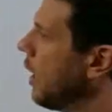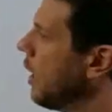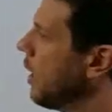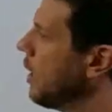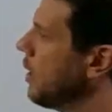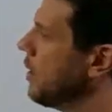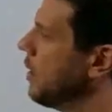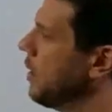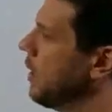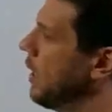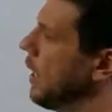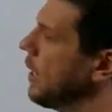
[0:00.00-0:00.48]

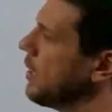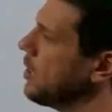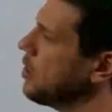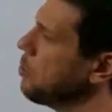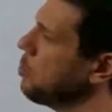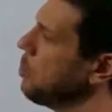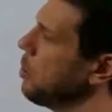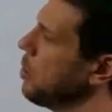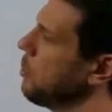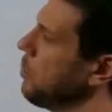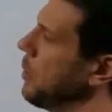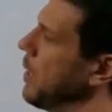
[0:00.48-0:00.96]
The next
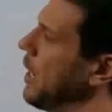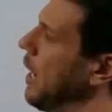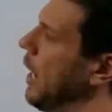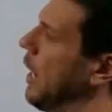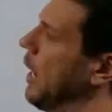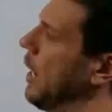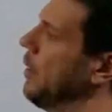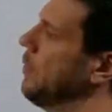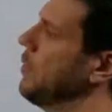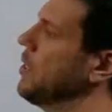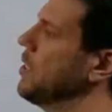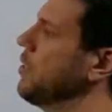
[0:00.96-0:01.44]
word we
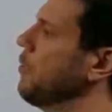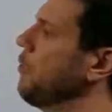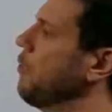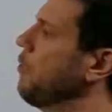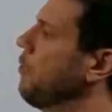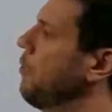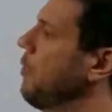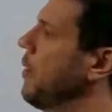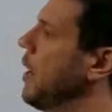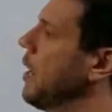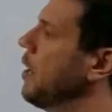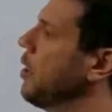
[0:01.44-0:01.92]
have is a
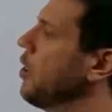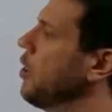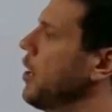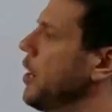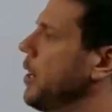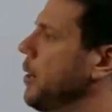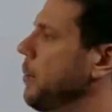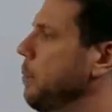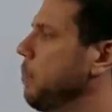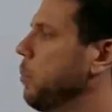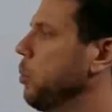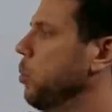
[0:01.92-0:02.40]
very
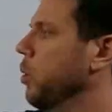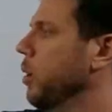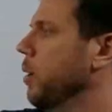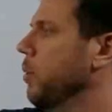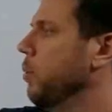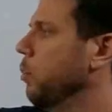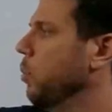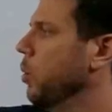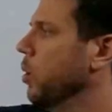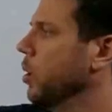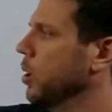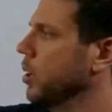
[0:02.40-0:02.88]
important
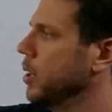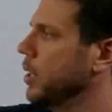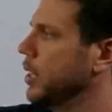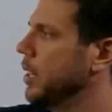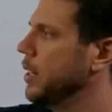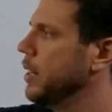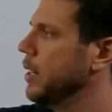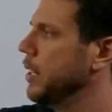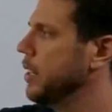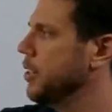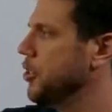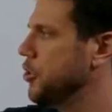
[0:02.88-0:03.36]
word in
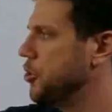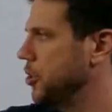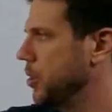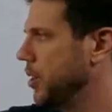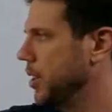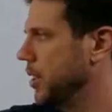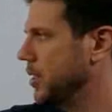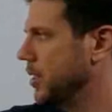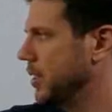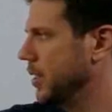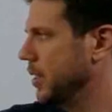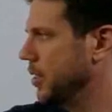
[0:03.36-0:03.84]
the
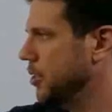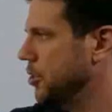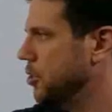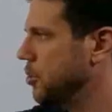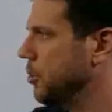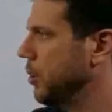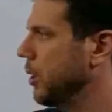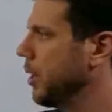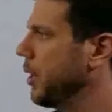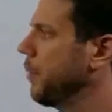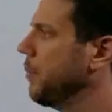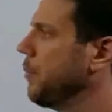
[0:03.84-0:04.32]
insurance
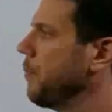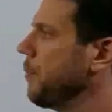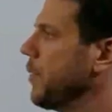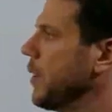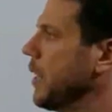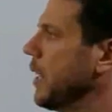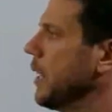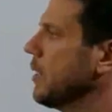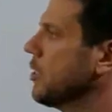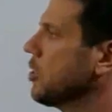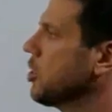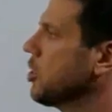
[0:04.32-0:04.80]
industry. It's